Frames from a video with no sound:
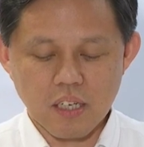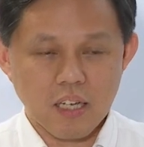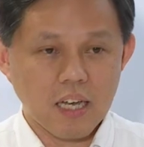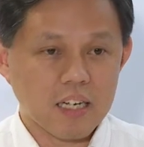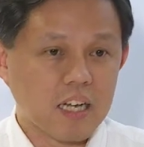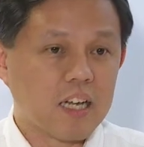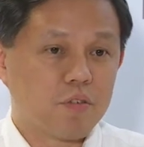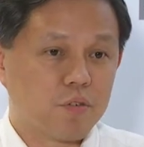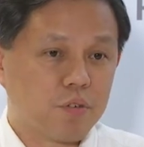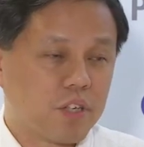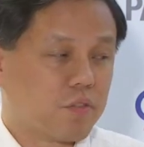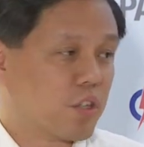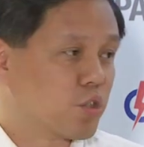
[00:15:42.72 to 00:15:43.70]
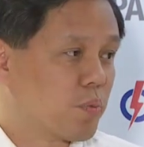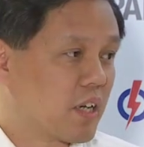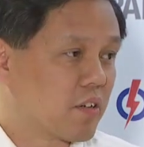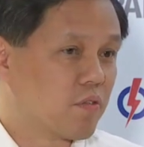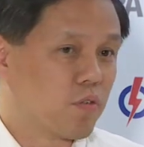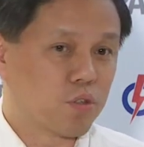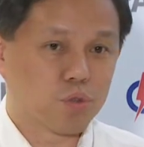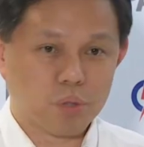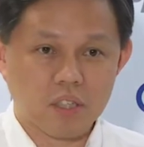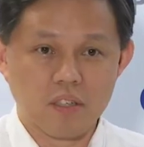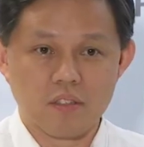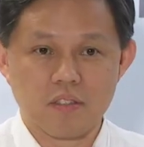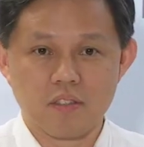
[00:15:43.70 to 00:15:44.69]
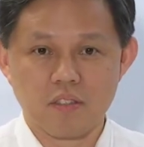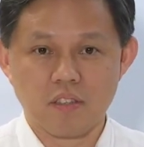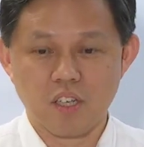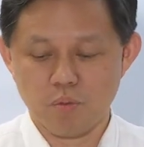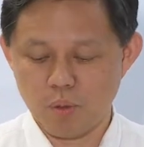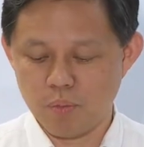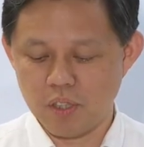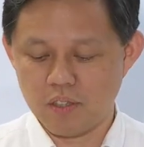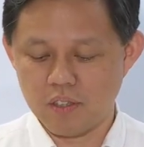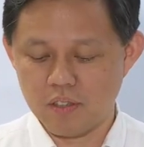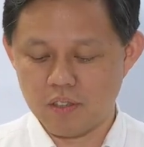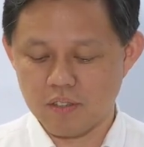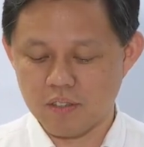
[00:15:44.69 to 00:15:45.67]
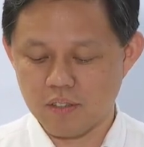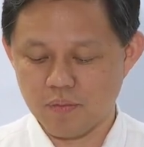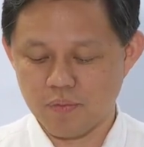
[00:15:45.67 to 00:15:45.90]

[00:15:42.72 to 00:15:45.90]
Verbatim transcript: And I have great respect for Swee Keat's capabilities,